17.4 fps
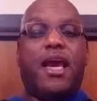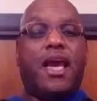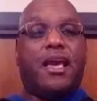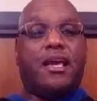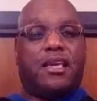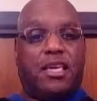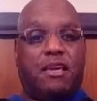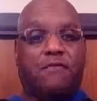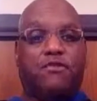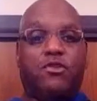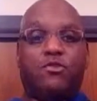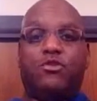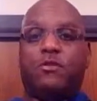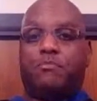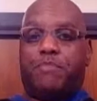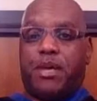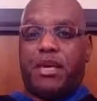and give
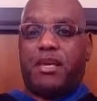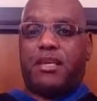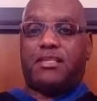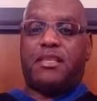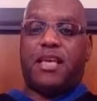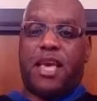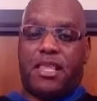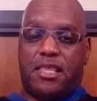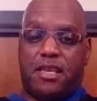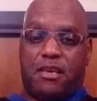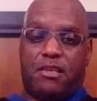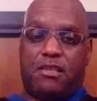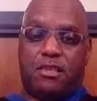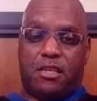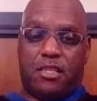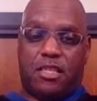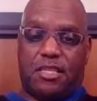you the picks and
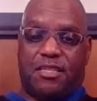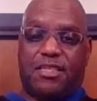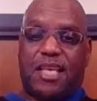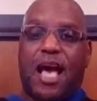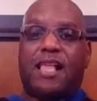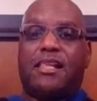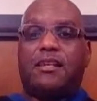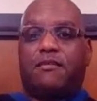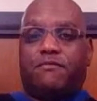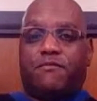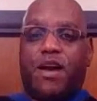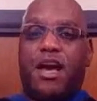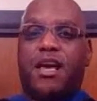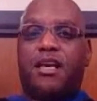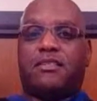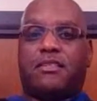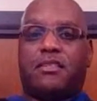the solid
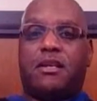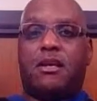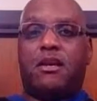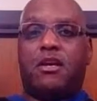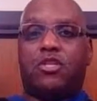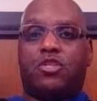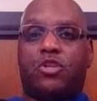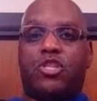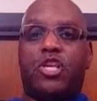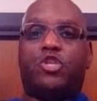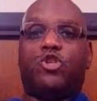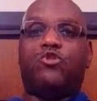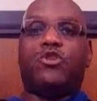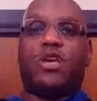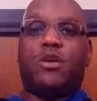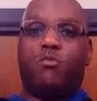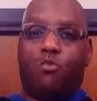advice so that
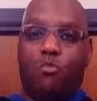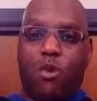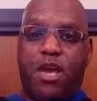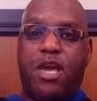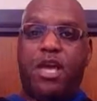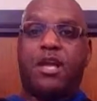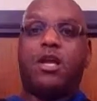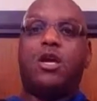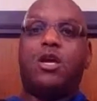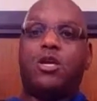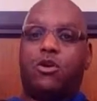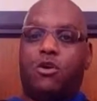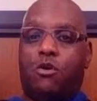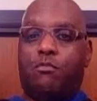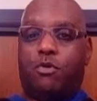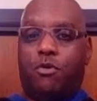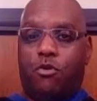you can win
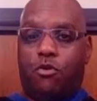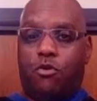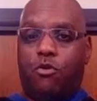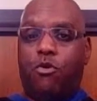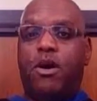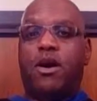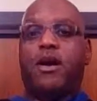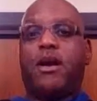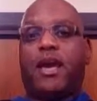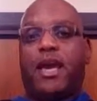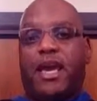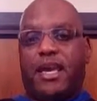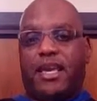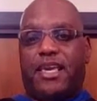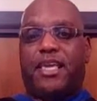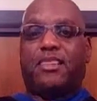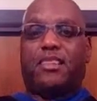your pool
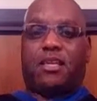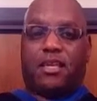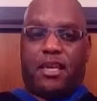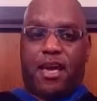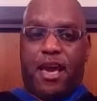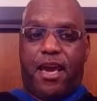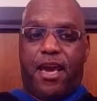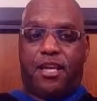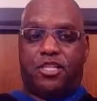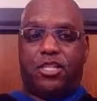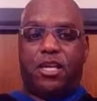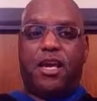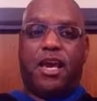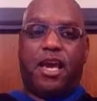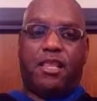and get the cash.